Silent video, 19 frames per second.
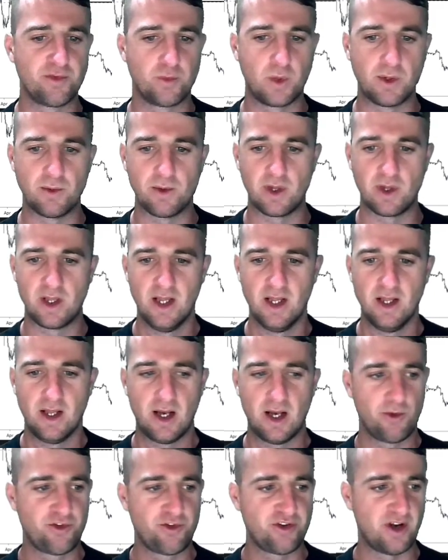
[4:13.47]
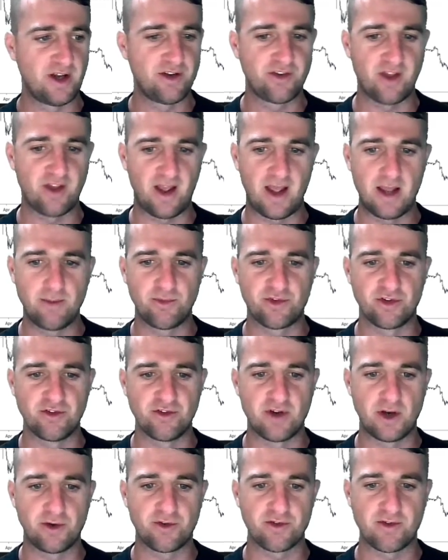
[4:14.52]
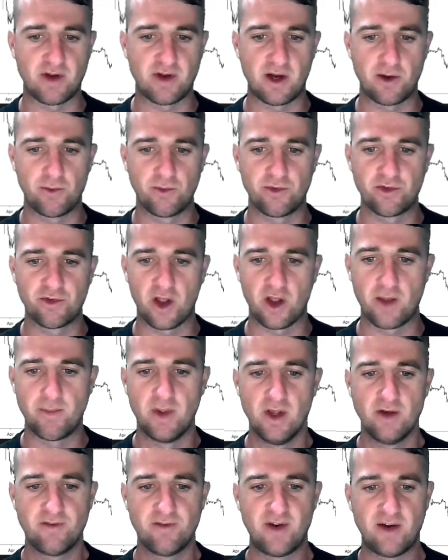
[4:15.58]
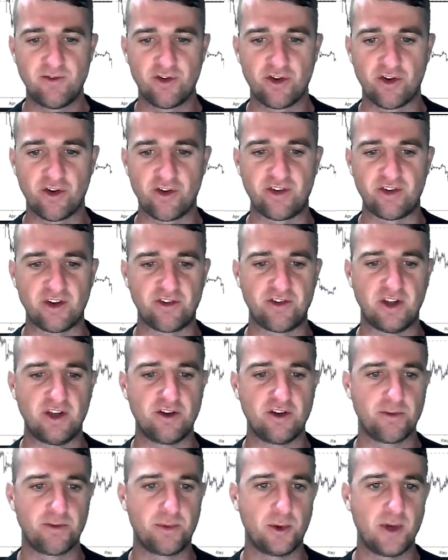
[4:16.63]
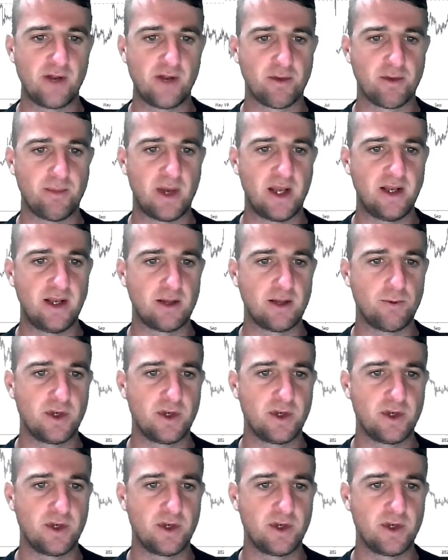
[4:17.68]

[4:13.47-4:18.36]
We, were, I was trying to aim to around um, $516, but we never made it.